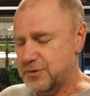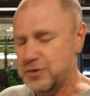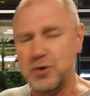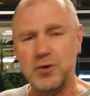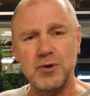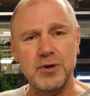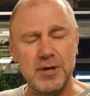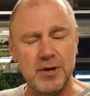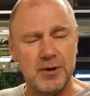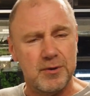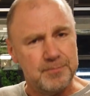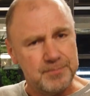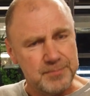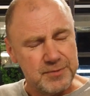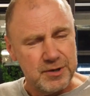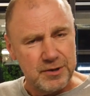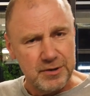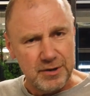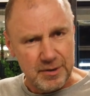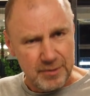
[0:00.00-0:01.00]
do
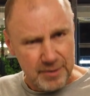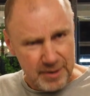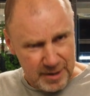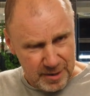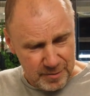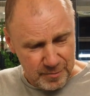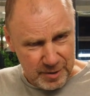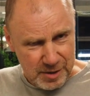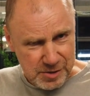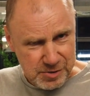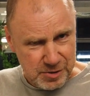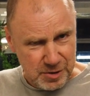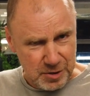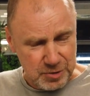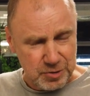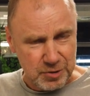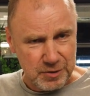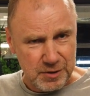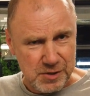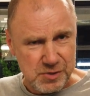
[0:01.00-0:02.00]
your own
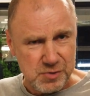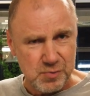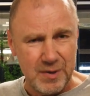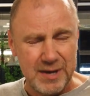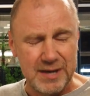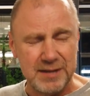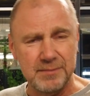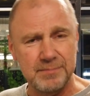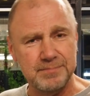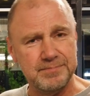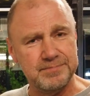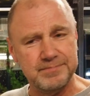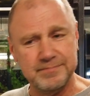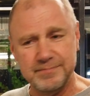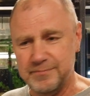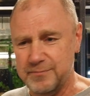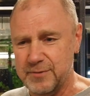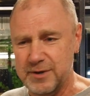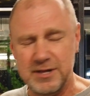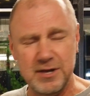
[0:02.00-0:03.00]
research on this one.
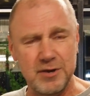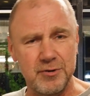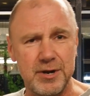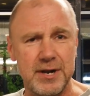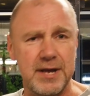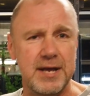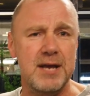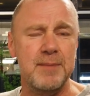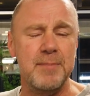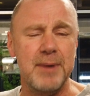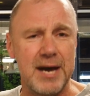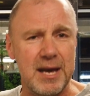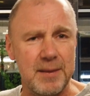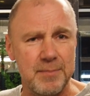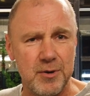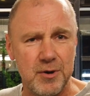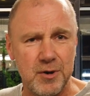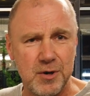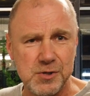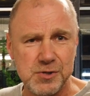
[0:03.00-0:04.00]
Whether you're an eBay
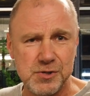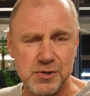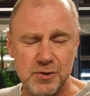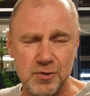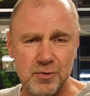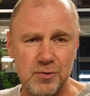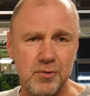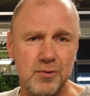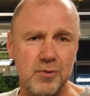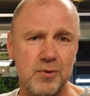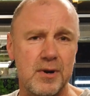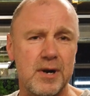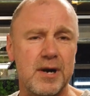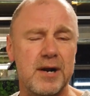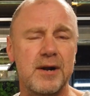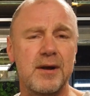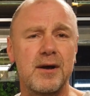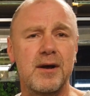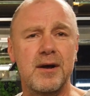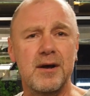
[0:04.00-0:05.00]
person or
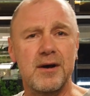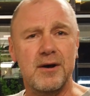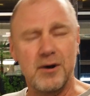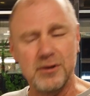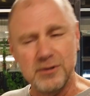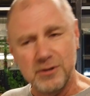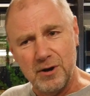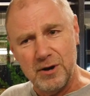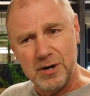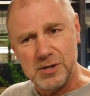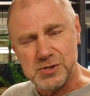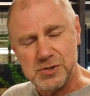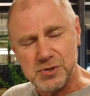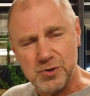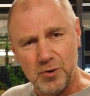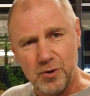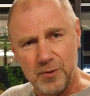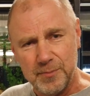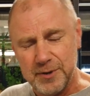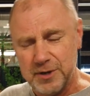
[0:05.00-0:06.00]
an online
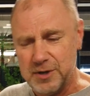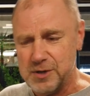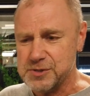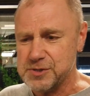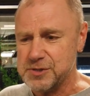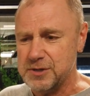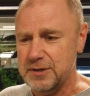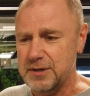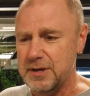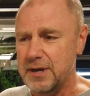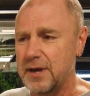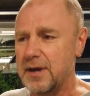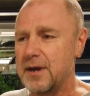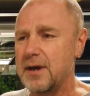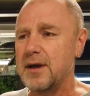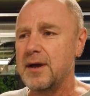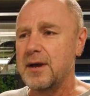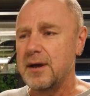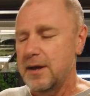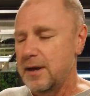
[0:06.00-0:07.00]
store person,
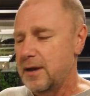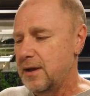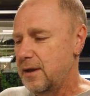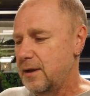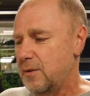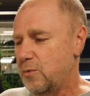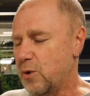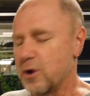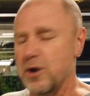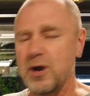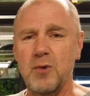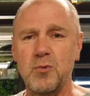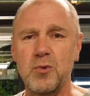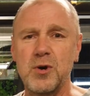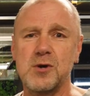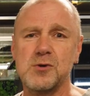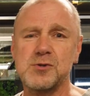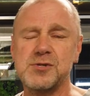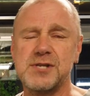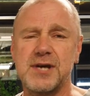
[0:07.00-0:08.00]
what I
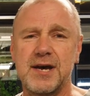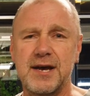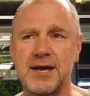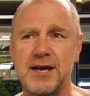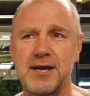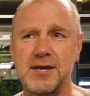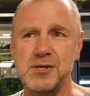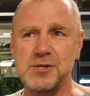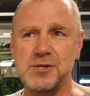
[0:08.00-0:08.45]
will say